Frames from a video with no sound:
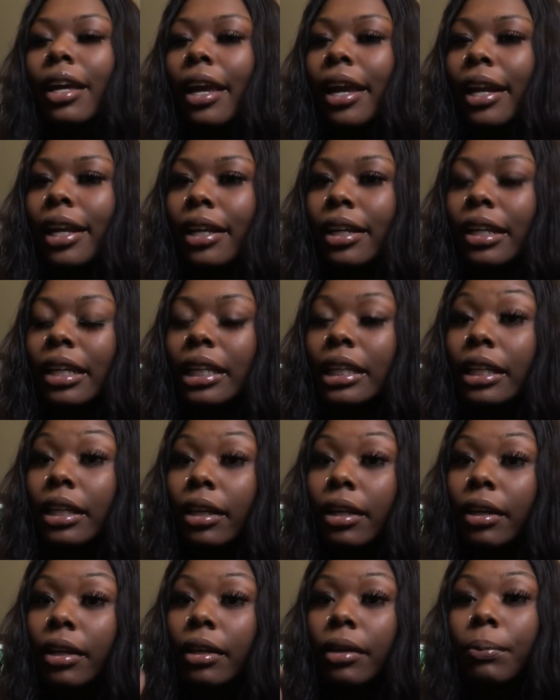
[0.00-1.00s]
and
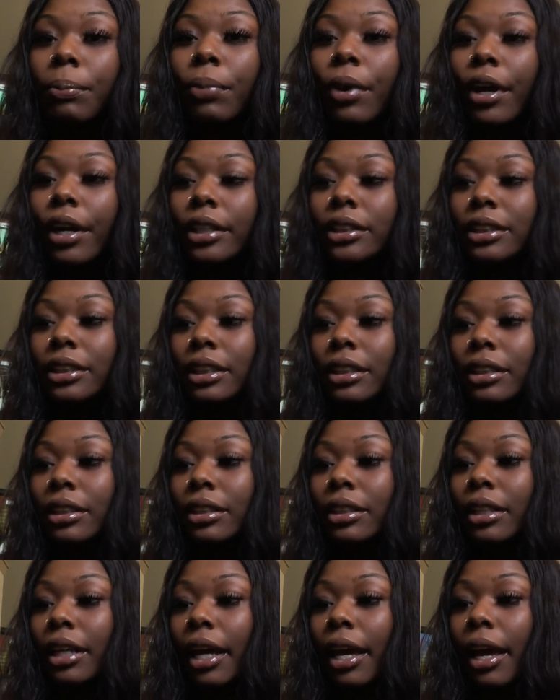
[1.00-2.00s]
the
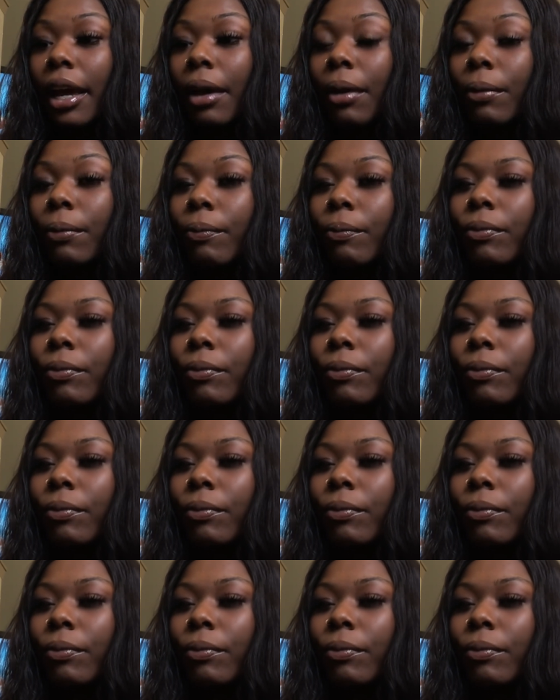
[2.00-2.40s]
person that